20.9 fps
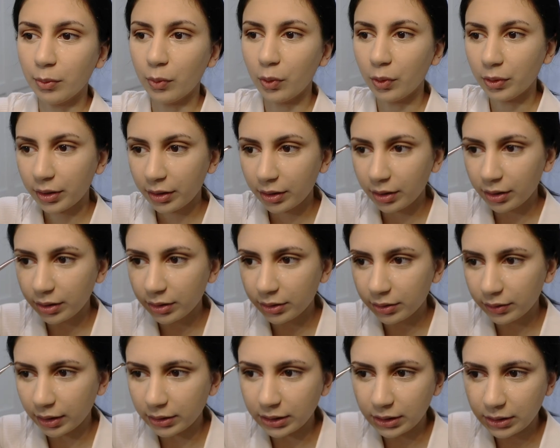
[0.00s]
more
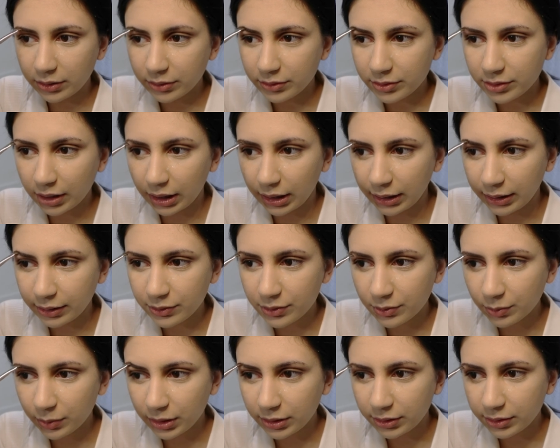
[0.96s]
like science
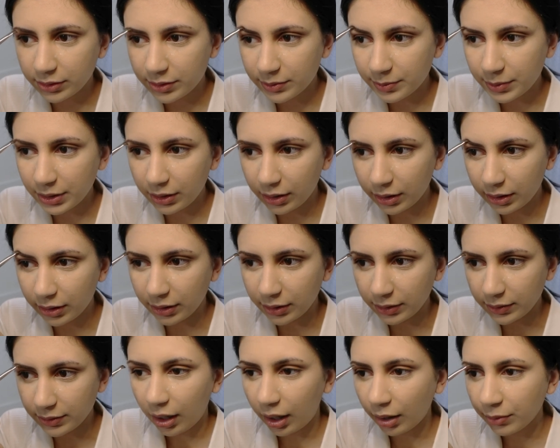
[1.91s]
ones,
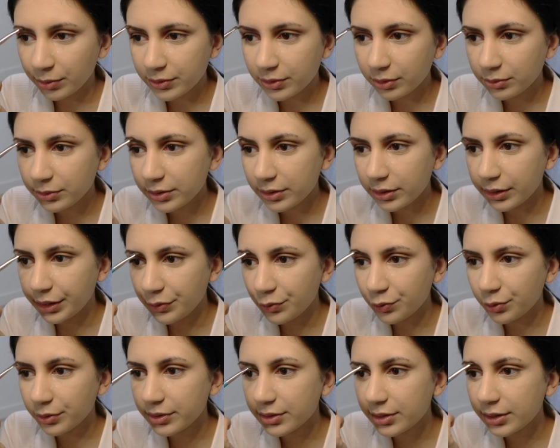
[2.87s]
because I was always
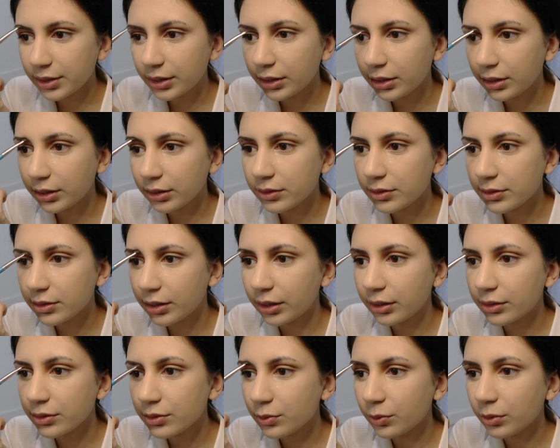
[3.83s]
interested in
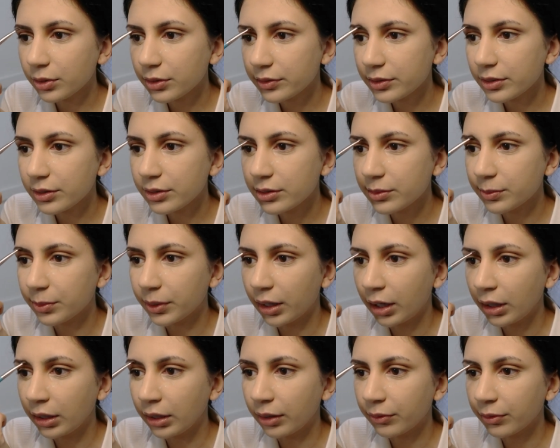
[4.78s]
science courses, but
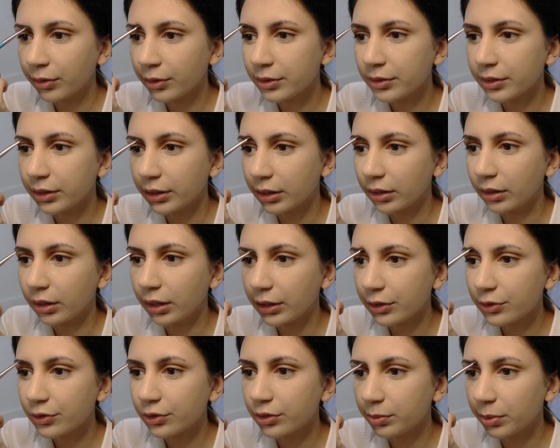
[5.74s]
I never did
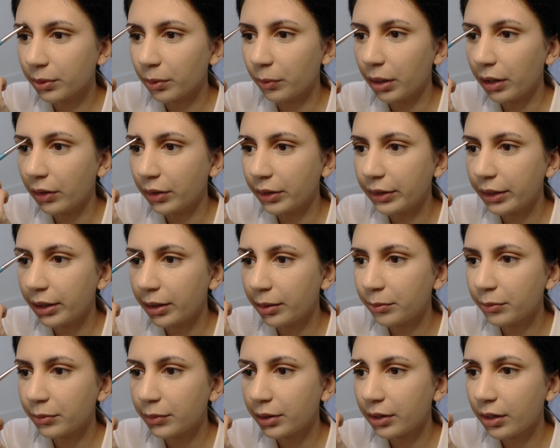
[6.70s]
like super well in
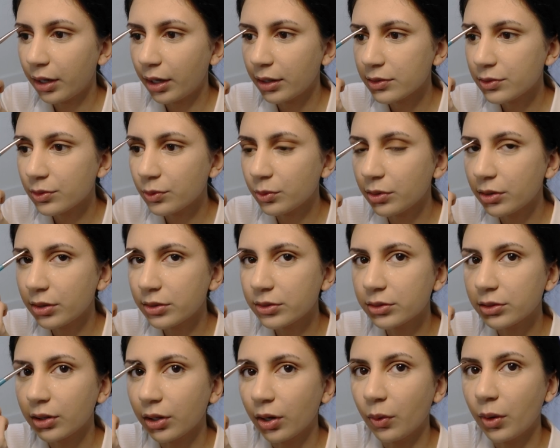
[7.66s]
them in high school.
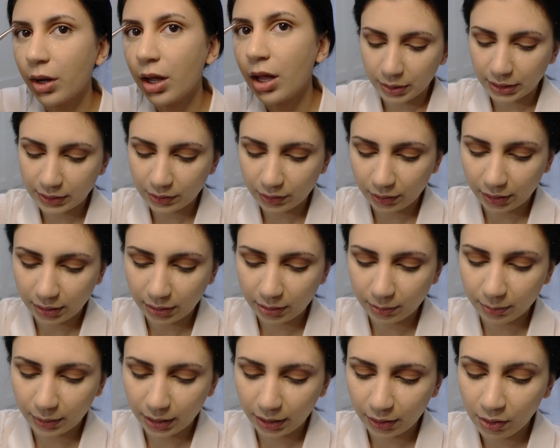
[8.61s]
So I took like a
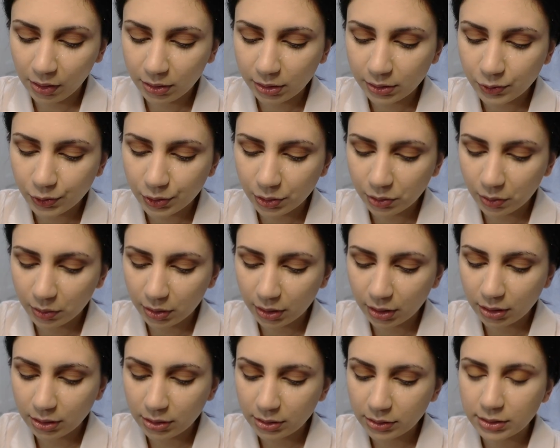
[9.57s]
biology
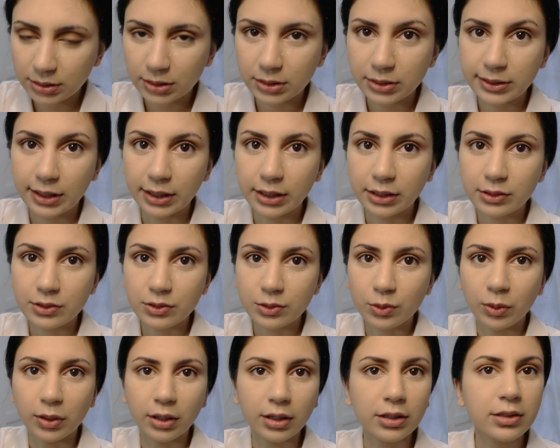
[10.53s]
course, a science
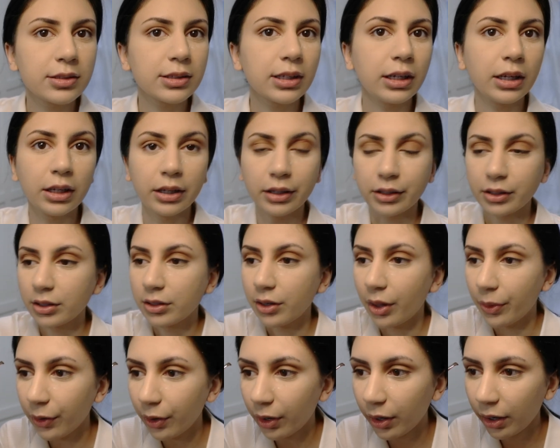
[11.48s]
course, and
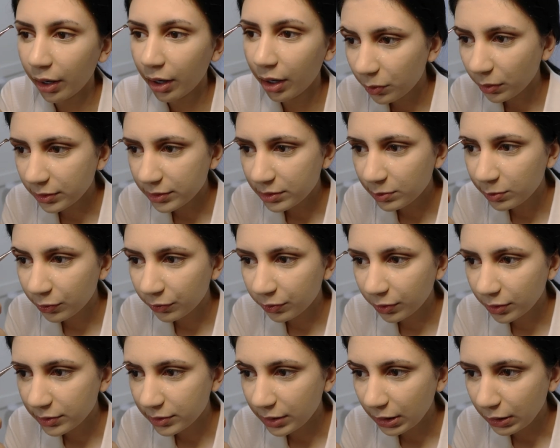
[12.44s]
another course about
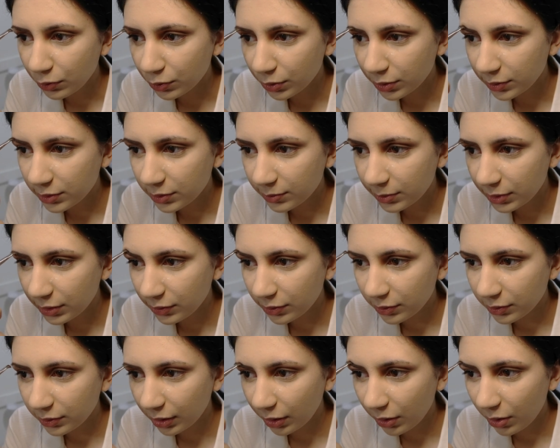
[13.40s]
First Nations because I
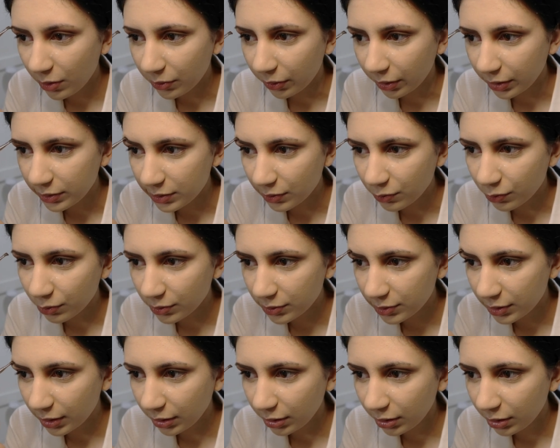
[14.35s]
was like, oh, that's
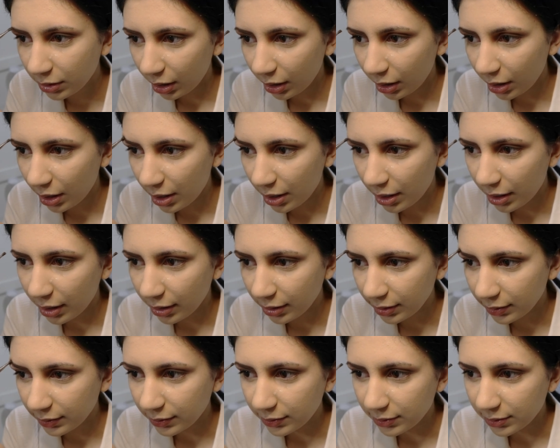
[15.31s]
interesting.
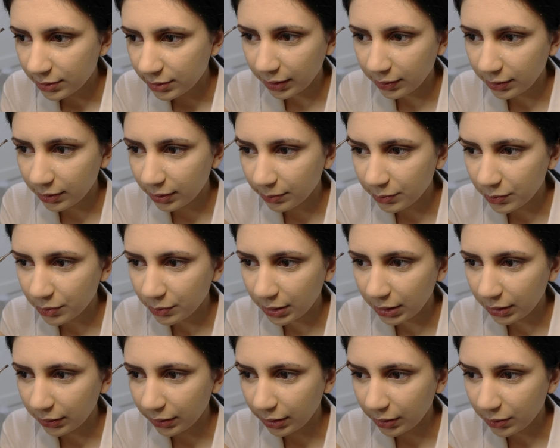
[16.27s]
And I ended up
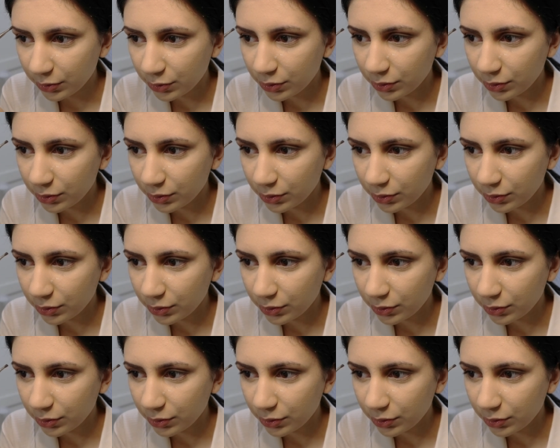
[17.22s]
doing like